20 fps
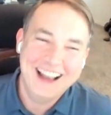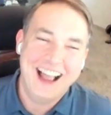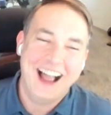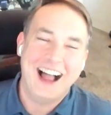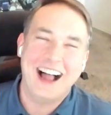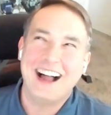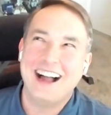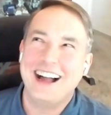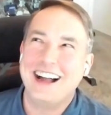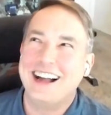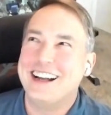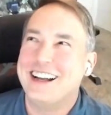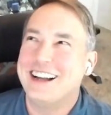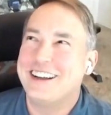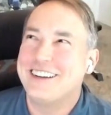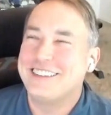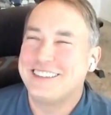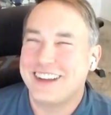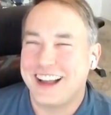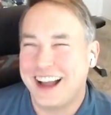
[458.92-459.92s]

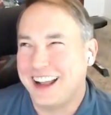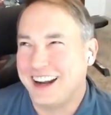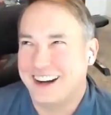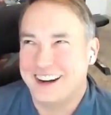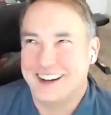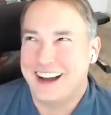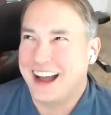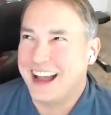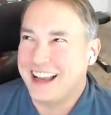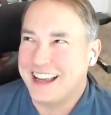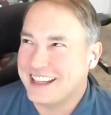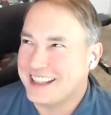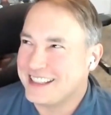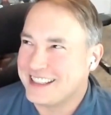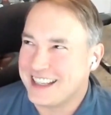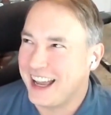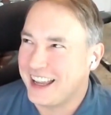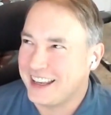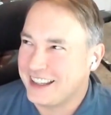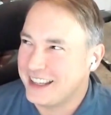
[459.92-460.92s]
I don't know. I guess
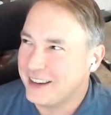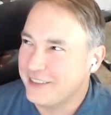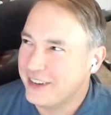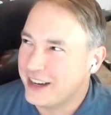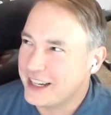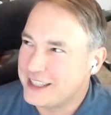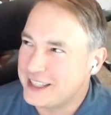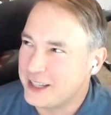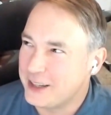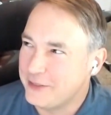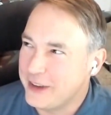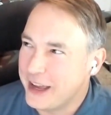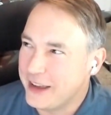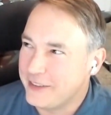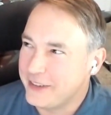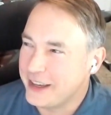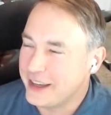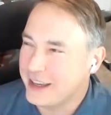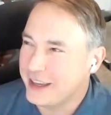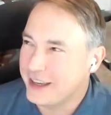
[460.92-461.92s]
I'd give myself
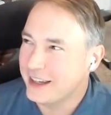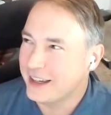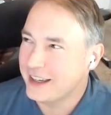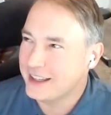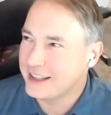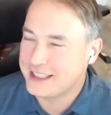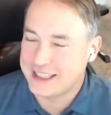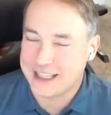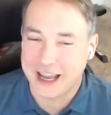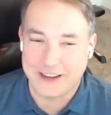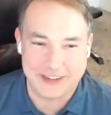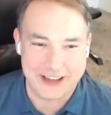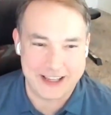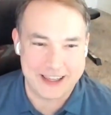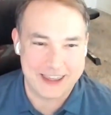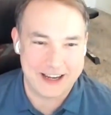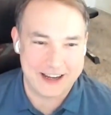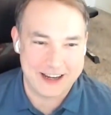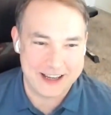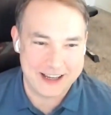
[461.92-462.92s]
maybe 7.
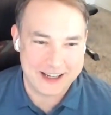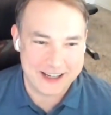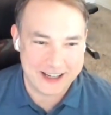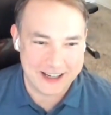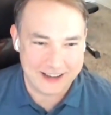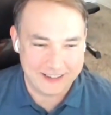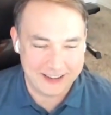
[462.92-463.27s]
There you go.